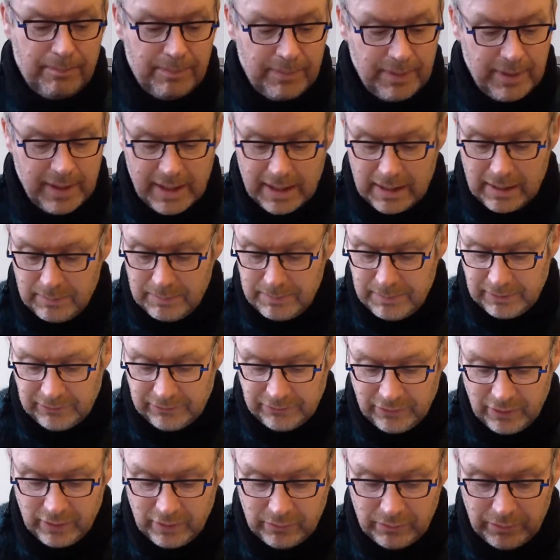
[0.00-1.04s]
album
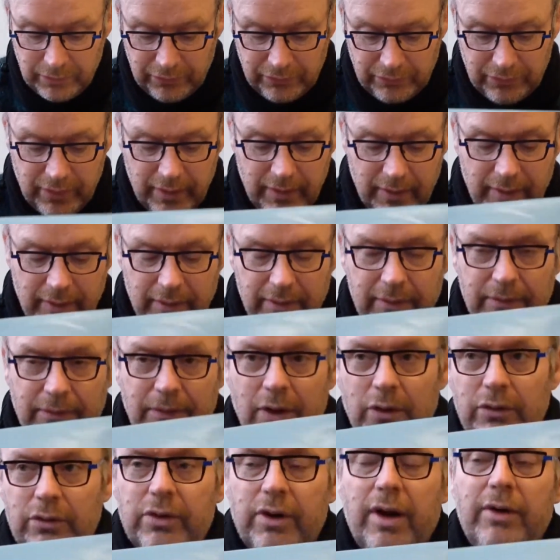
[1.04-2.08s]
itself the
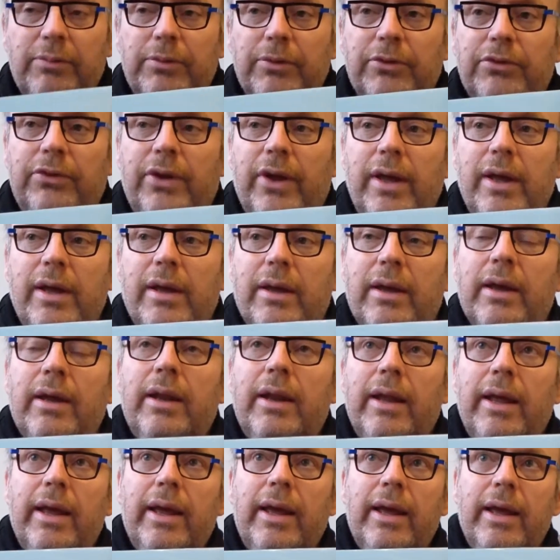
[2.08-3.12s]
photograph was
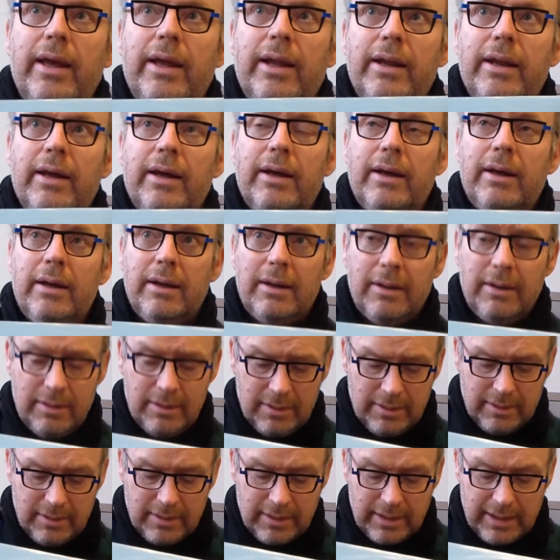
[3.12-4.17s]
taken in
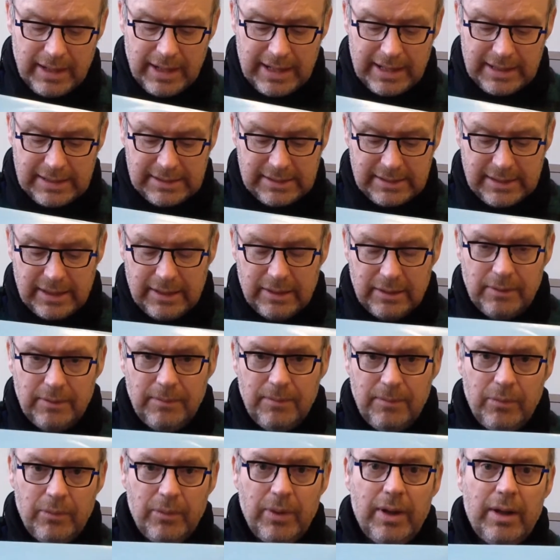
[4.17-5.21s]
Ainsdale,
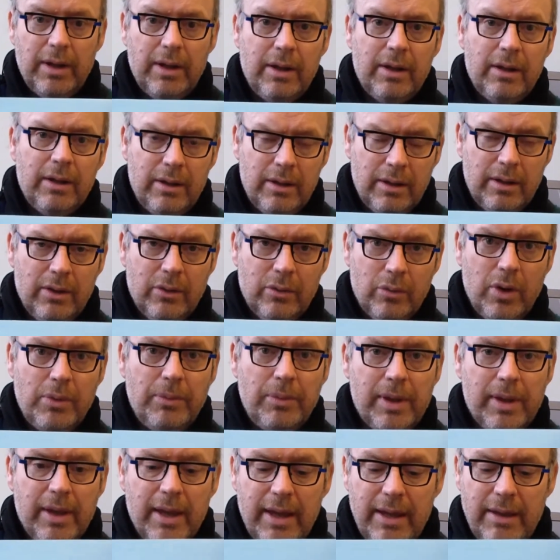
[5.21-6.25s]
where
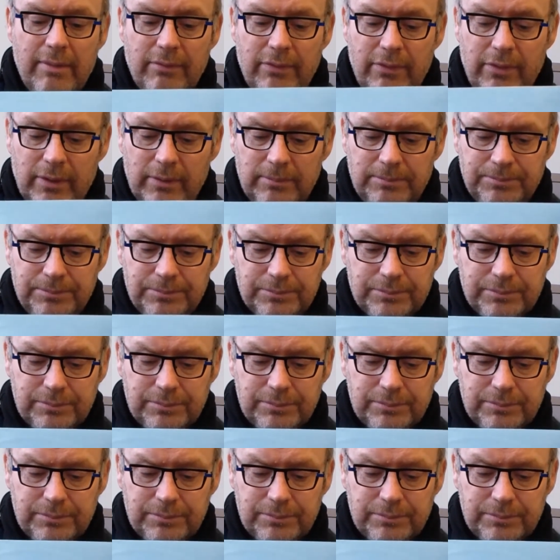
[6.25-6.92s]
we came from,